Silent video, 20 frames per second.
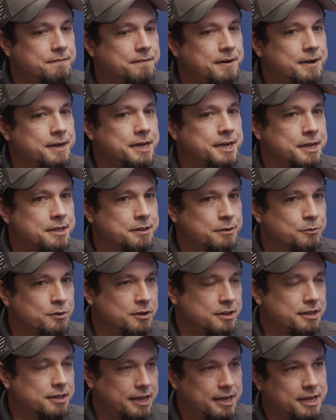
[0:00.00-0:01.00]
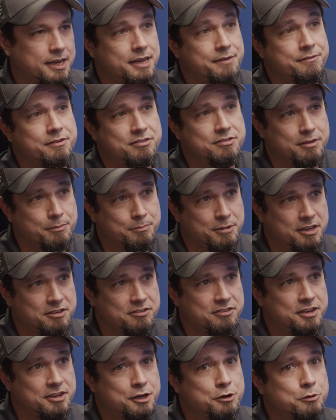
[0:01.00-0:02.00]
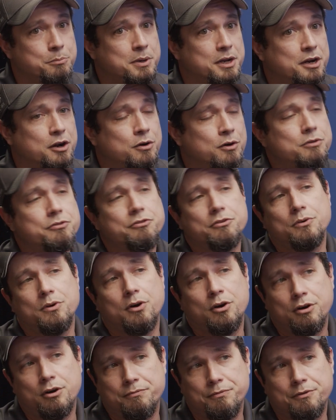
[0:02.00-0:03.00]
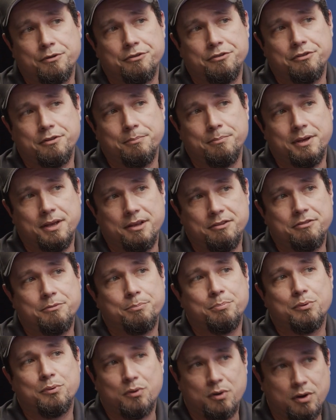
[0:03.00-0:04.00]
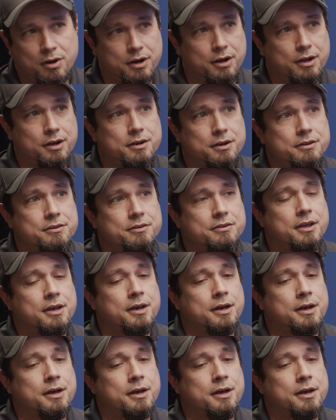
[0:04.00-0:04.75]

finding the one that can give us the best deal, but also offers the best product.